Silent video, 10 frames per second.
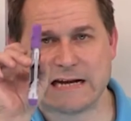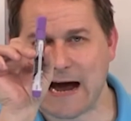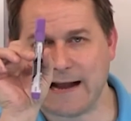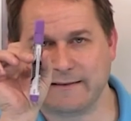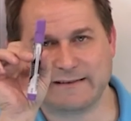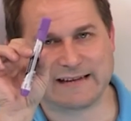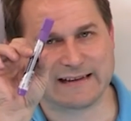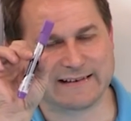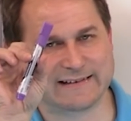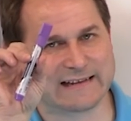not
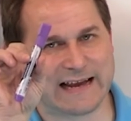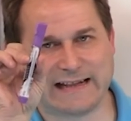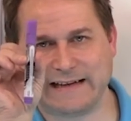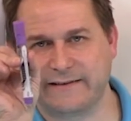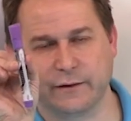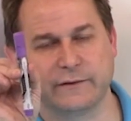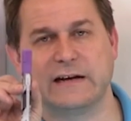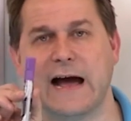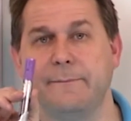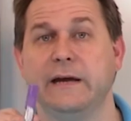slightly
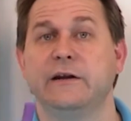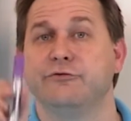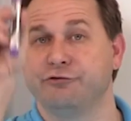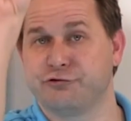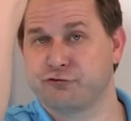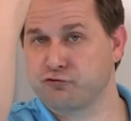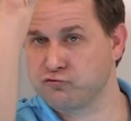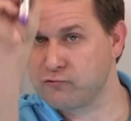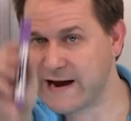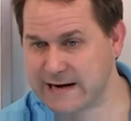tilted, I mean
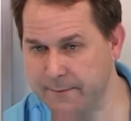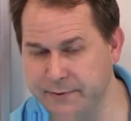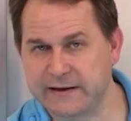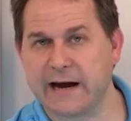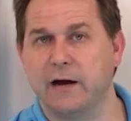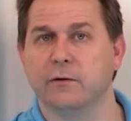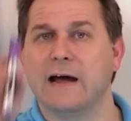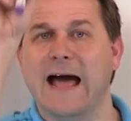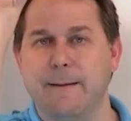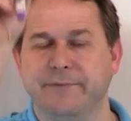straight up and down,
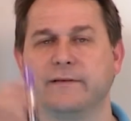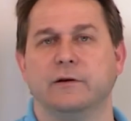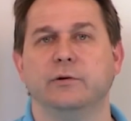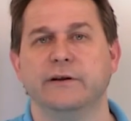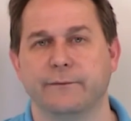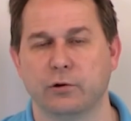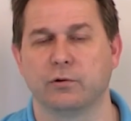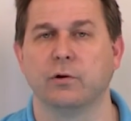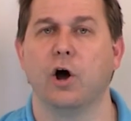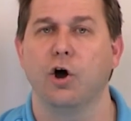absolutely
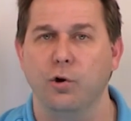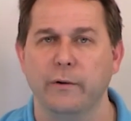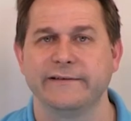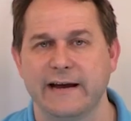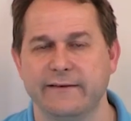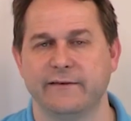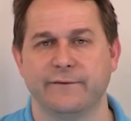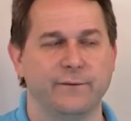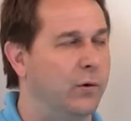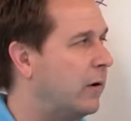vertical, always has the
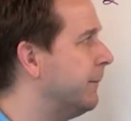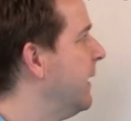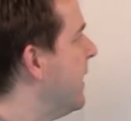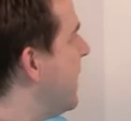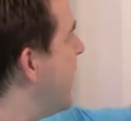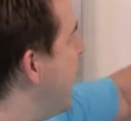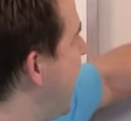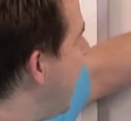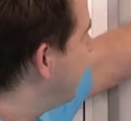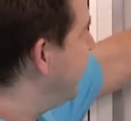form
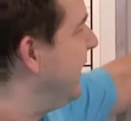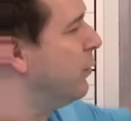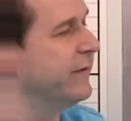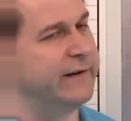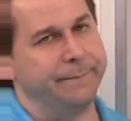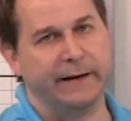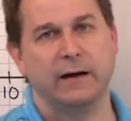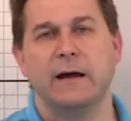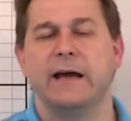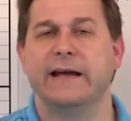x equals something.
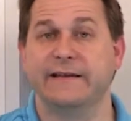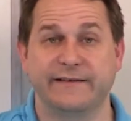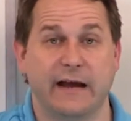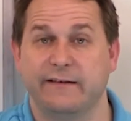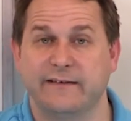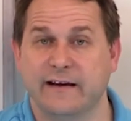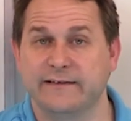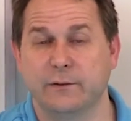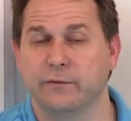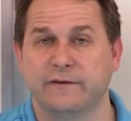In this case, it's
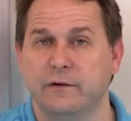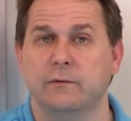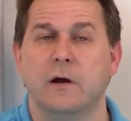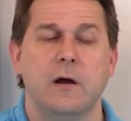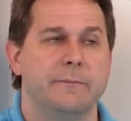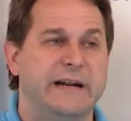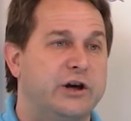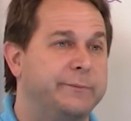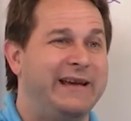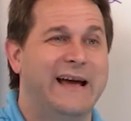x equals 2, but it
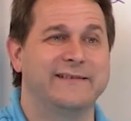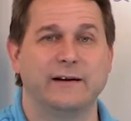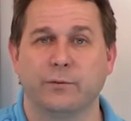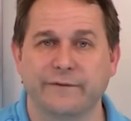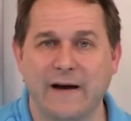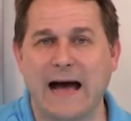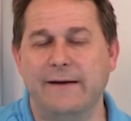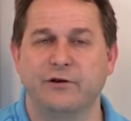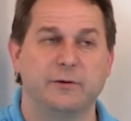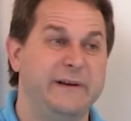could be x equals
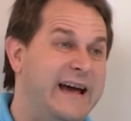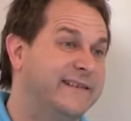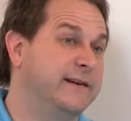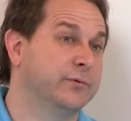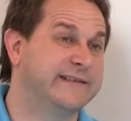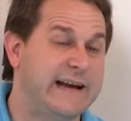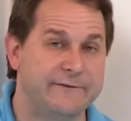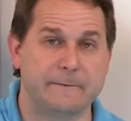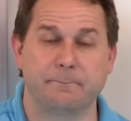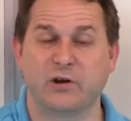5, could be x equals
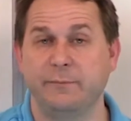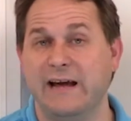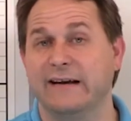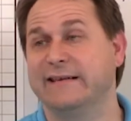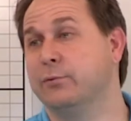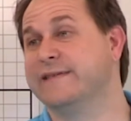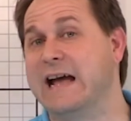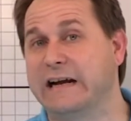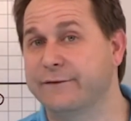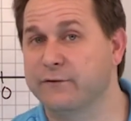7, could be x equals
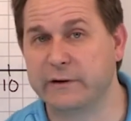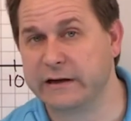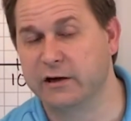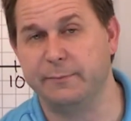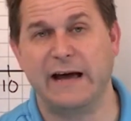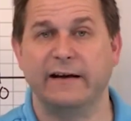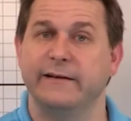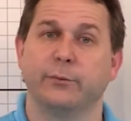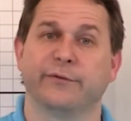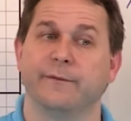-3, could be x
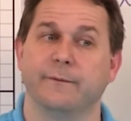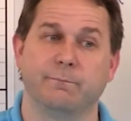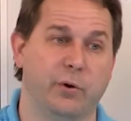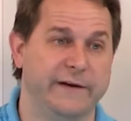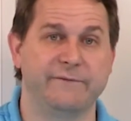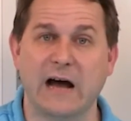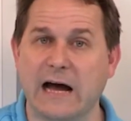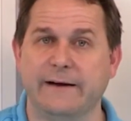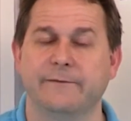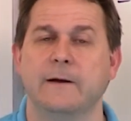equals
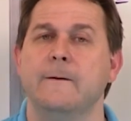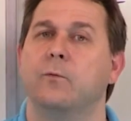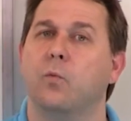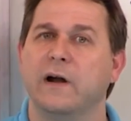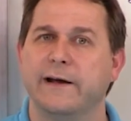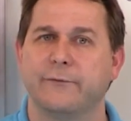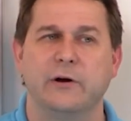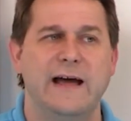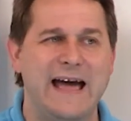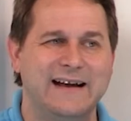0.5,
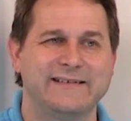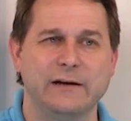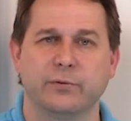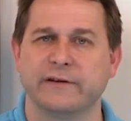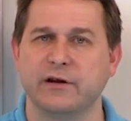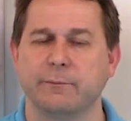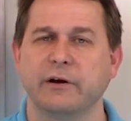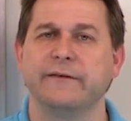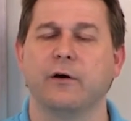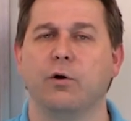whatever. X equals a number
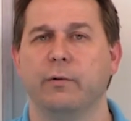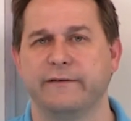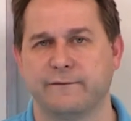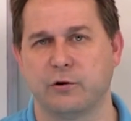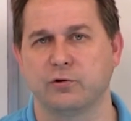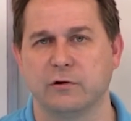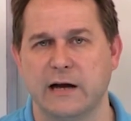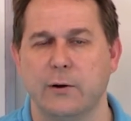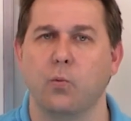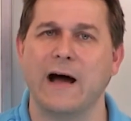is always a vertical
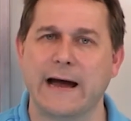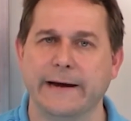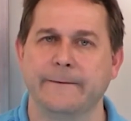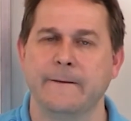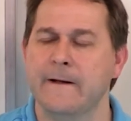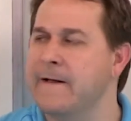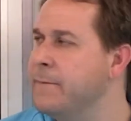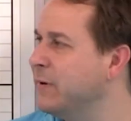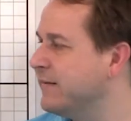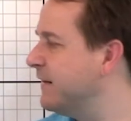line. Why?
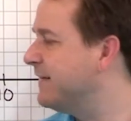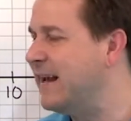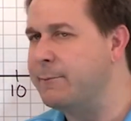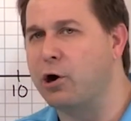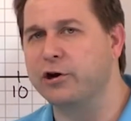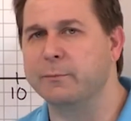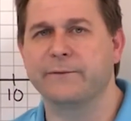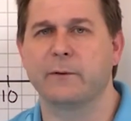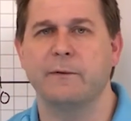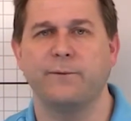Because of the same
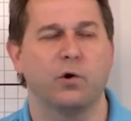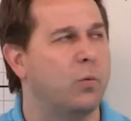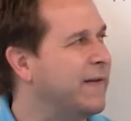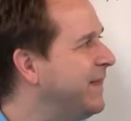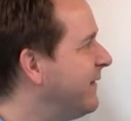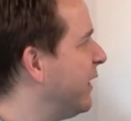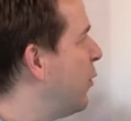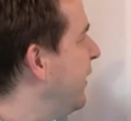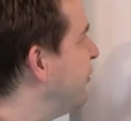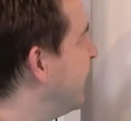argument from before. What this
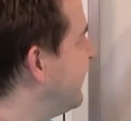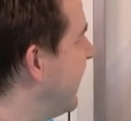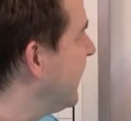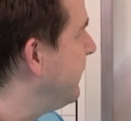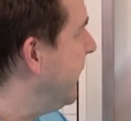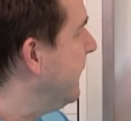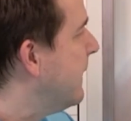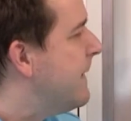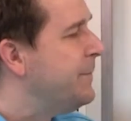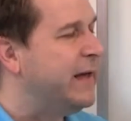equation is telling me
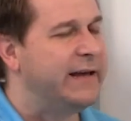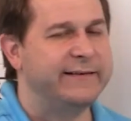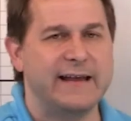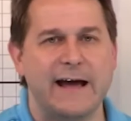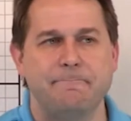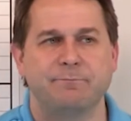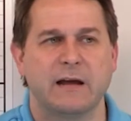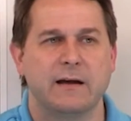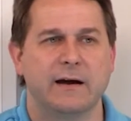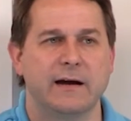is that
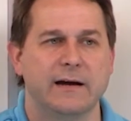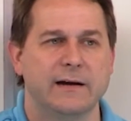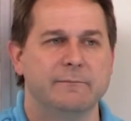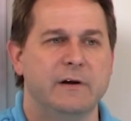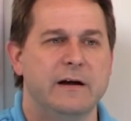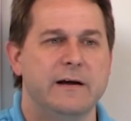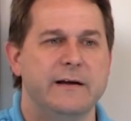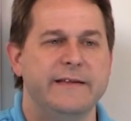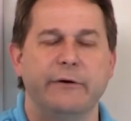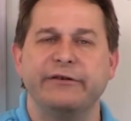
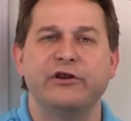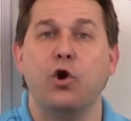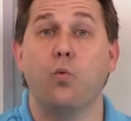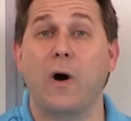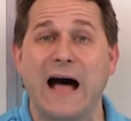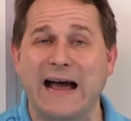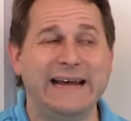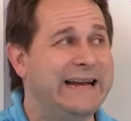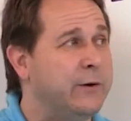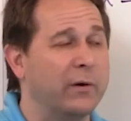there is no
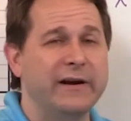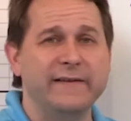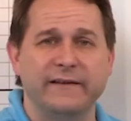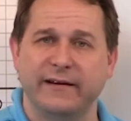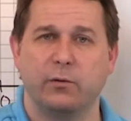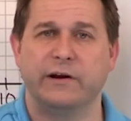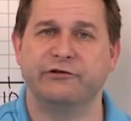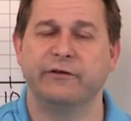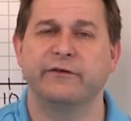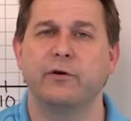y anywhere in this
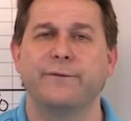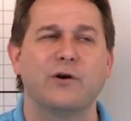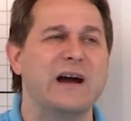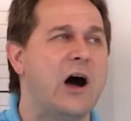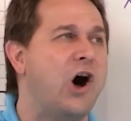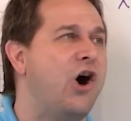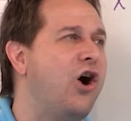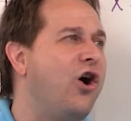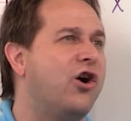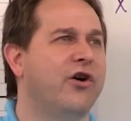equation. So for
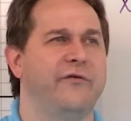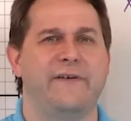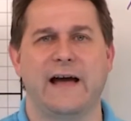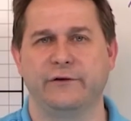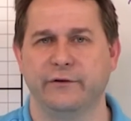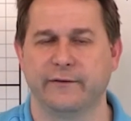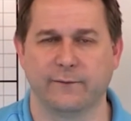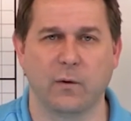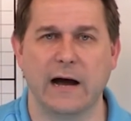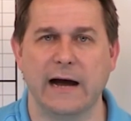all values
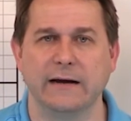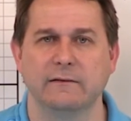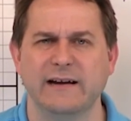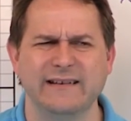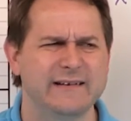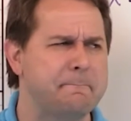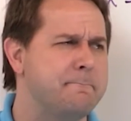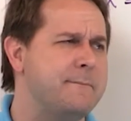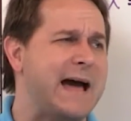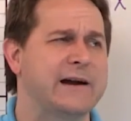of y, it doesn't
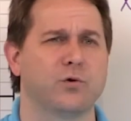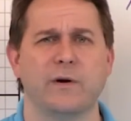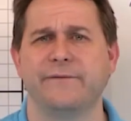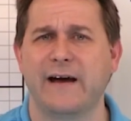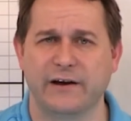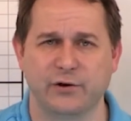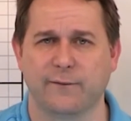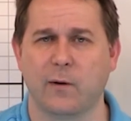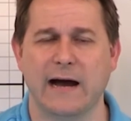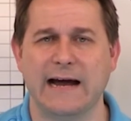matter what value
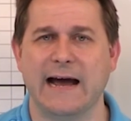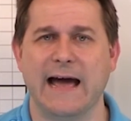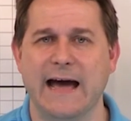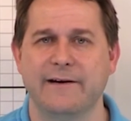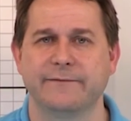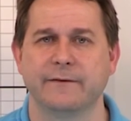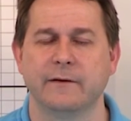of y I have,